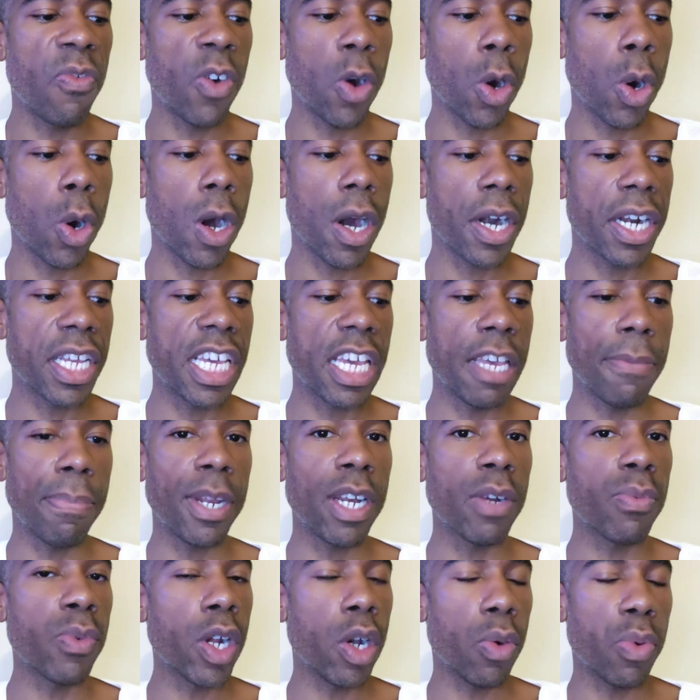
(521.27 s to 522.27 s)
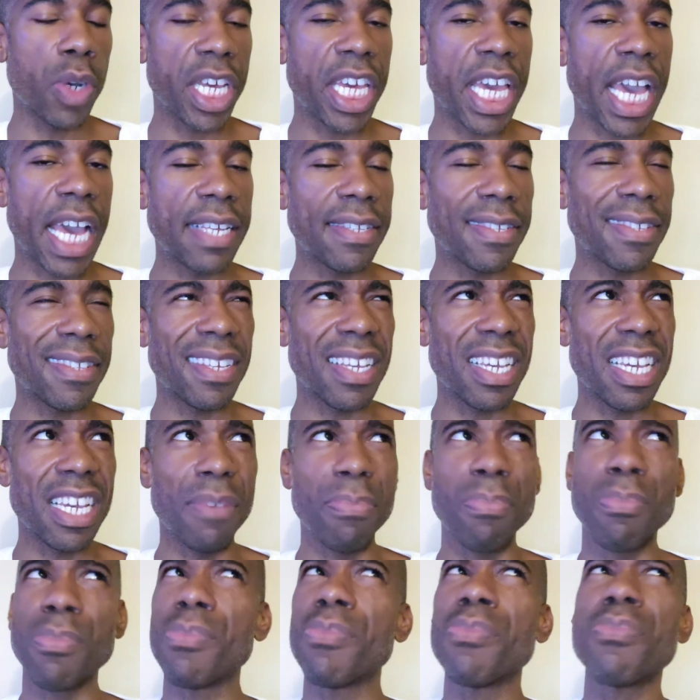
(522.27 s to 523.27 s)
for Keeping It Real with K
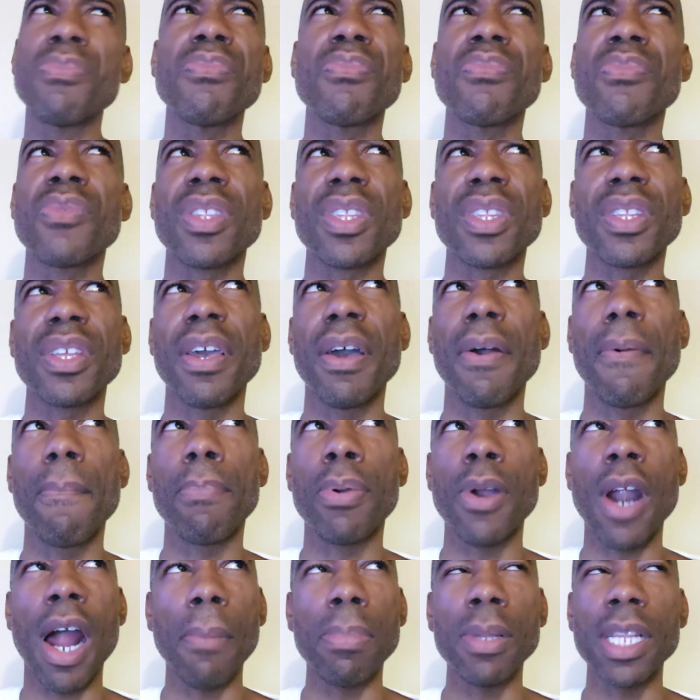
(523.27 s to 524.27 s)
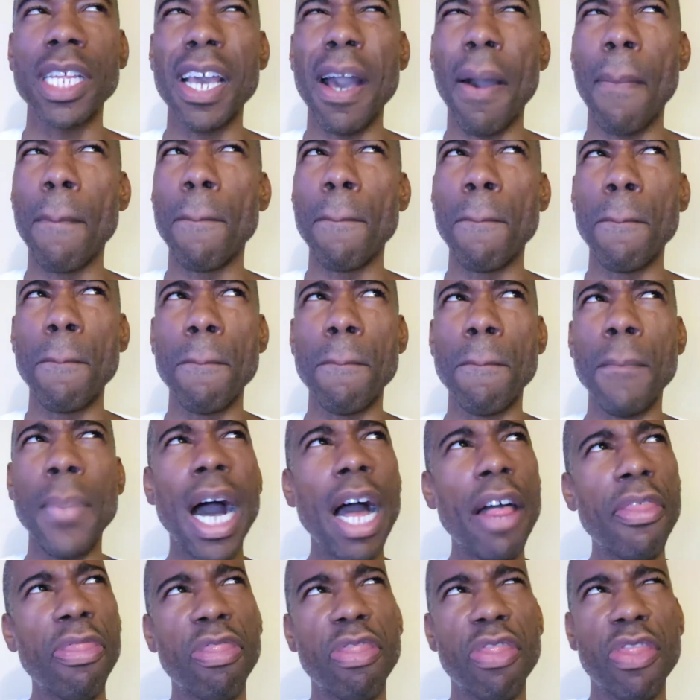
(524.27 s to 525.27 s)
C probably a
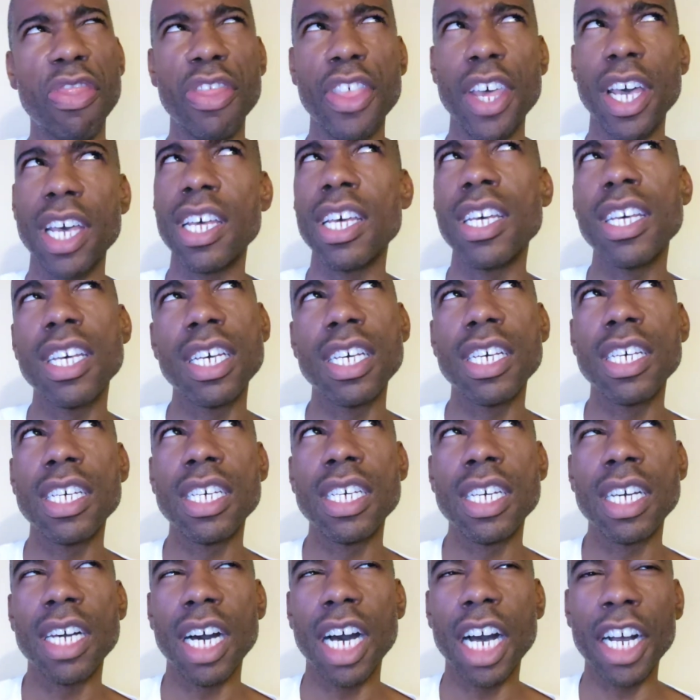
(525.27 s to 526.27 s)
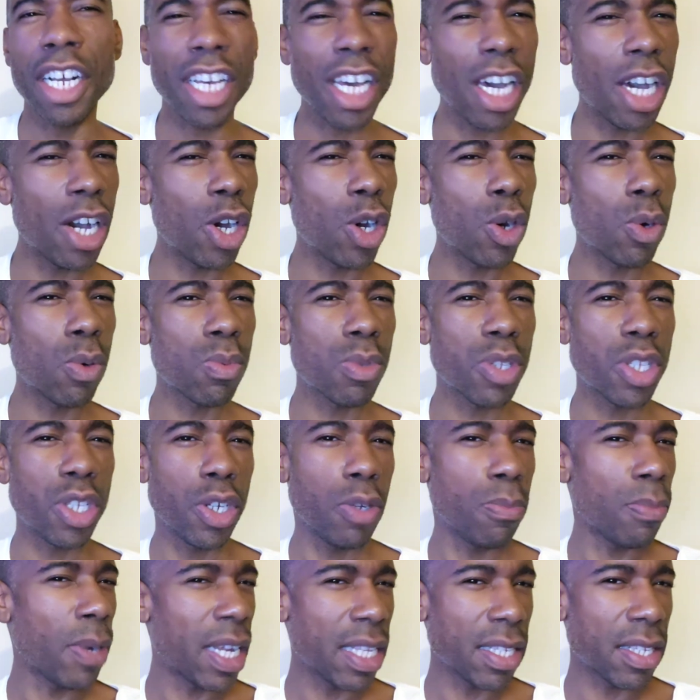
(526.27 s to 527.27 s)
month ago,
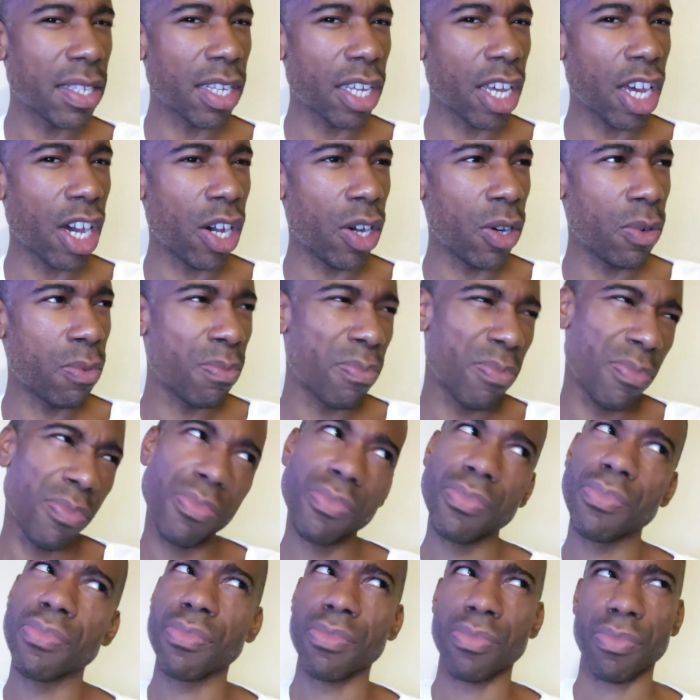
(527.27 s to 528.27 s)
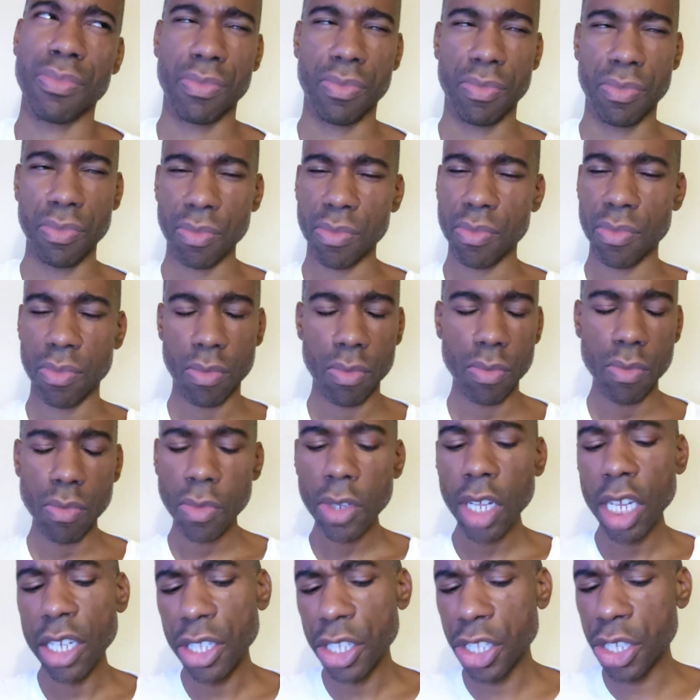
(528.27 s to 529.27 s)
two months ago.
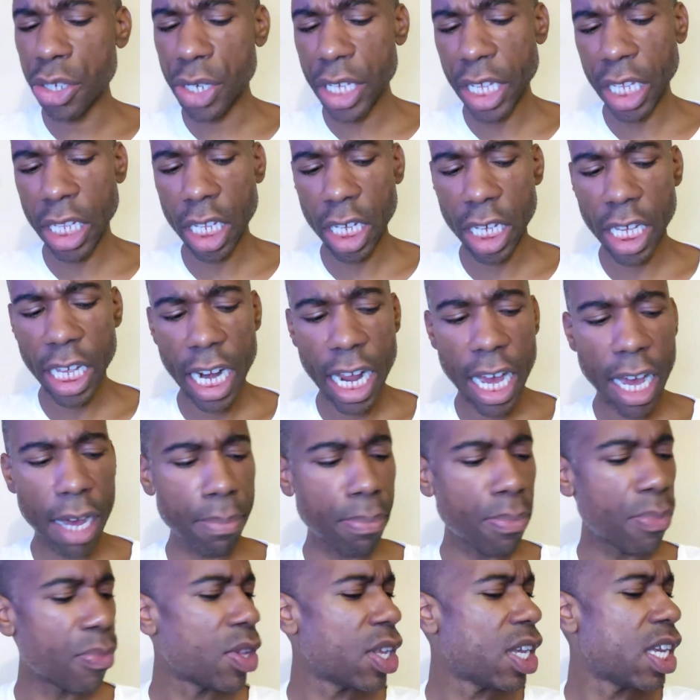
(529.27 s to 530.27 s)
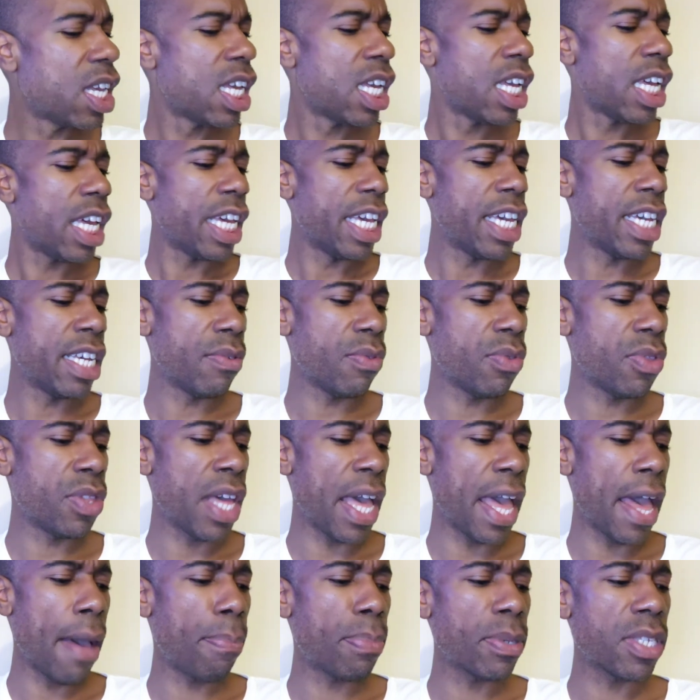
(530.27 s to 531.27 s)
You can look it up.
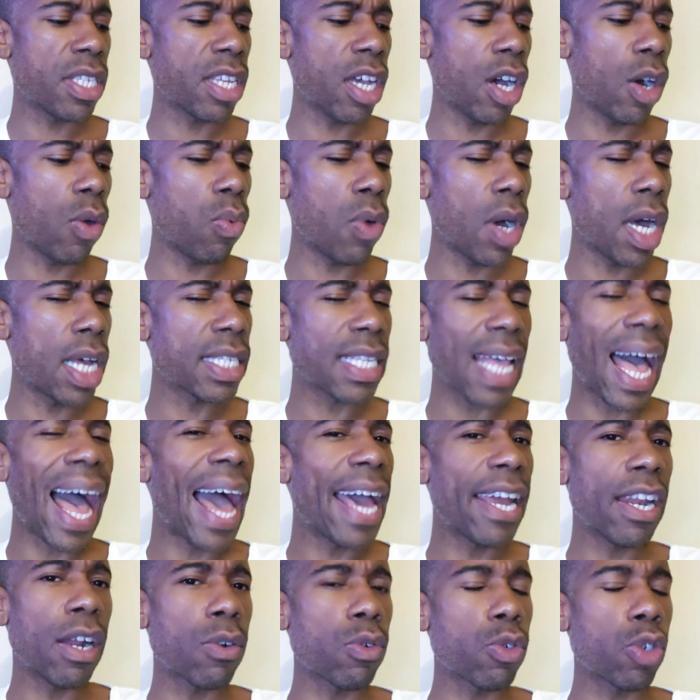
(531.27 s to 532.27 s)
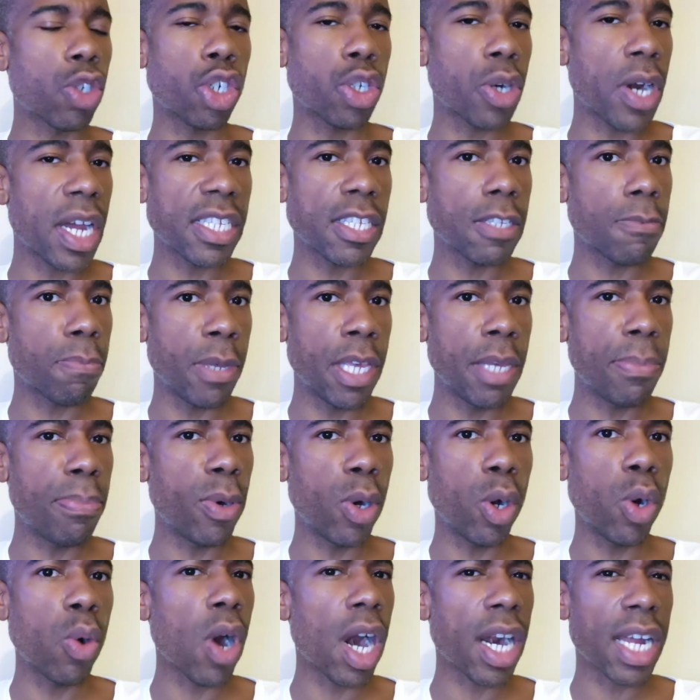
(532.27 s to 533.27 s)
It, the episode was, I don't trust
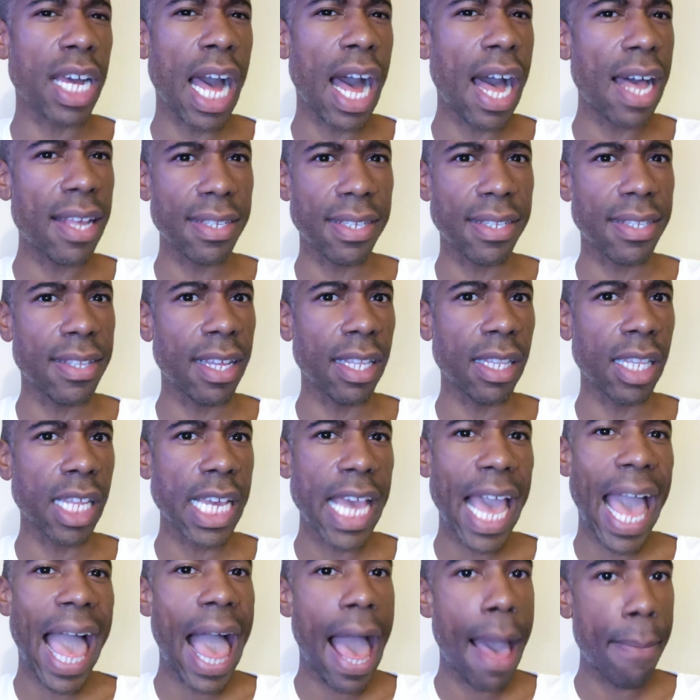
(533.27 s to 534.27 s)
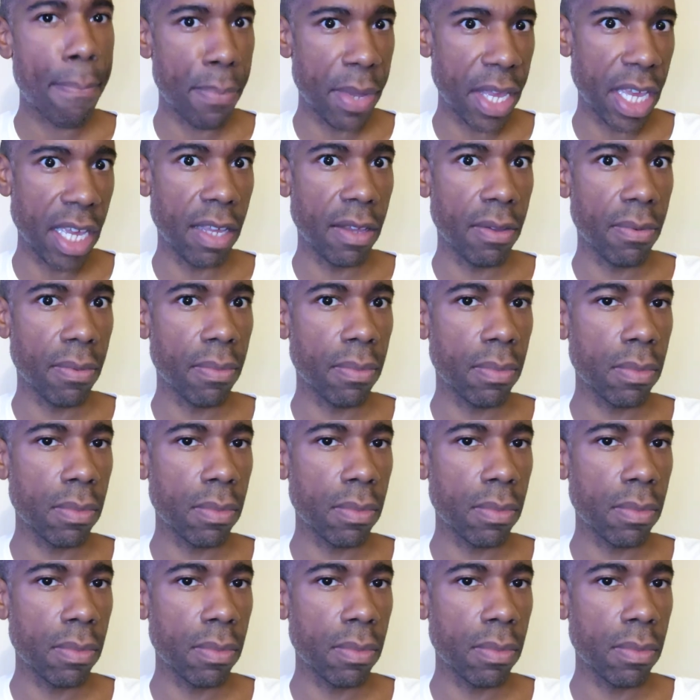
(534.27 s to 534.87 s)
people who are constantly happy.